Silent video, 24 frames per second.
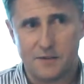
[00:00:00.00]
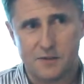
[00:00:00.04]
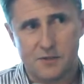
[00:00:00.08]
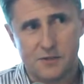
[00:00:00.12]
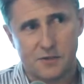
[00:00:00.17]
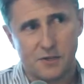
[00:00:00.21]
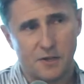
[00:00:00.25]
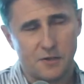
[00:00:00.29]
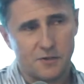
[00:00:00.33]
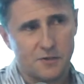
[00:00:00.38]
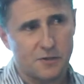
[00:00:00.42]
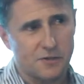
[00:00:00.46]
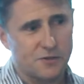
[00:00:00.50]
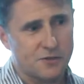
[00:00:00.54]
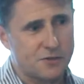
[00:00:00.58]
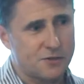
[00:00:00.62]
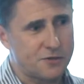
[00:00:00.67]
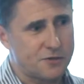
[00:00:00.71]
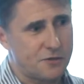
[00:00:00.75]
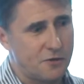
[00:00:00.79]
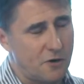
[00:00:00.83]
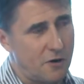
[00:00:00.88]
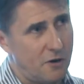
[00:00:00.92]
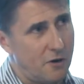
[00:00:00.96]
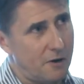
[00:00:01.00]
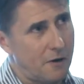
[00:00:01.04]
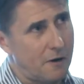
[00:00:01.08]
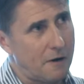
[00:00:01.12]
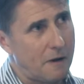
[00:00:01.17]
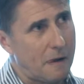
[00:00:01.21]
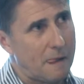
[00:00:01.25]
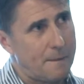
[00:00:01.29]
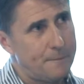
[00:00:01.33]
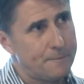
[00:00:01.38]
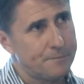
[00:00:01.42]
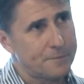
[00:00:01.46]
such a
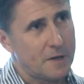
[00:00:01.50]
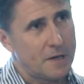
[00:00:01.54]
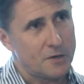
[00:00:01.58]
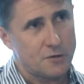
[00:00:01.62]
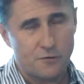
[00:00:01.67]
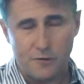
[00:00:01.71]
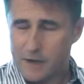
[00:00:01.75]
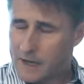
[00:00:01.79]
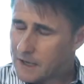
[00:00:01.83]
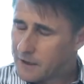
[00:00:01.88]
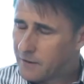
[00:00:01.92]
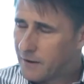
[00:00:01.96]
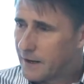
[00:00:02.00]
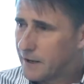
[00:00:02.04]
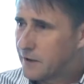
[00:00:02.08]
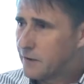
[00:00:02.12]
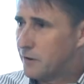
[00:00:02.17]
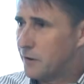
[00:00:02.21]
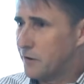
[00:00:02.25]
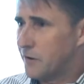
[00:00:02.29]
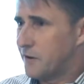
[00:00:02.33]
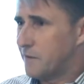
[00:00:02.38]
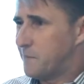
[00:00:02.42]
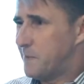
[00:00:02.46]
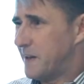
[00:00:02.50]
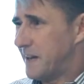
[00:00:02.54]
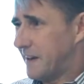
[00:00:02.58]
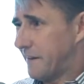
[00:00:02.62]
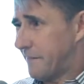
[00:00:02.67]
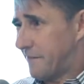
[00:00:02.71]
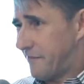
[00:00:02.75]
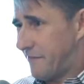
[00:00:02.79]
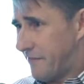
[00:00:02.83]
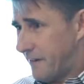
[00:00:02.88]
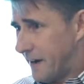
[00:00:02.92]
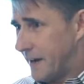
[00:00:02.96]
strong track record of being
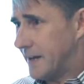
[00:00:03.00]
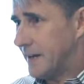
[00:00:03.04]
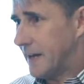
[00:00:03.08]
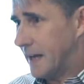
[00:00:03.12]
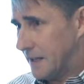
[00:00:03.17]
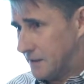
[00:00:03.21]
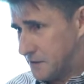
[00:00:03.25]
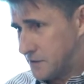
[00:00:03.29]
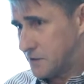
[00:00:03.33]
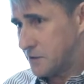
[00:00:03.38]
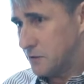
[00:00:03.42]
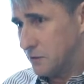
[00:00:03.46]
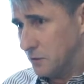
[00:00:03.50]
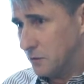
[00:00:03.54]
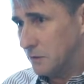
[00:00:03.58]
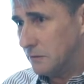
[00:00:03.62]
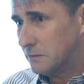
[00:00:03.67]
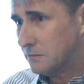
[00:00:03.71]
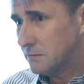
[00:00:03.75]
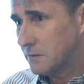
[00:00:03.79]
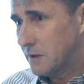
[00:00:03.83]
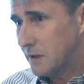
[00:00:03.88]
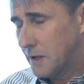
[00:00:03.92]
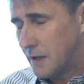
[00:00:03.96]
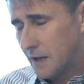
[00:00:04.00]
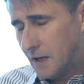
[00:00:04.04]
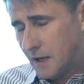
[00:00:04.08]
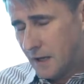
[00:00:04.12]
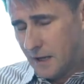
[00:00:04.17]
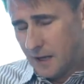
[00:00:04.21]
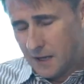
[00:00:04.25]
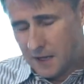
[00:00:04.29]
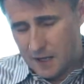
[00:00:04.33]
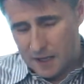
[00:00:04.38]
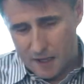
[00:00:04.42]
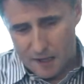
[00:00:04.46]
a finance school
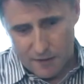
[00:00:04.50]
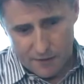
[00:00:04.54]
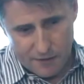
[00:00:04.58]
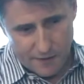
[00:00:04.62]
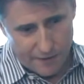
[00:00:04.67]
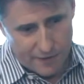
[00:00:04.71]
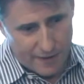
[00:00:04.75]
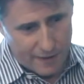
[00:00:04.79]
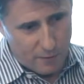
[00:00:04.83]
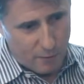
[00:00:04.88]
that they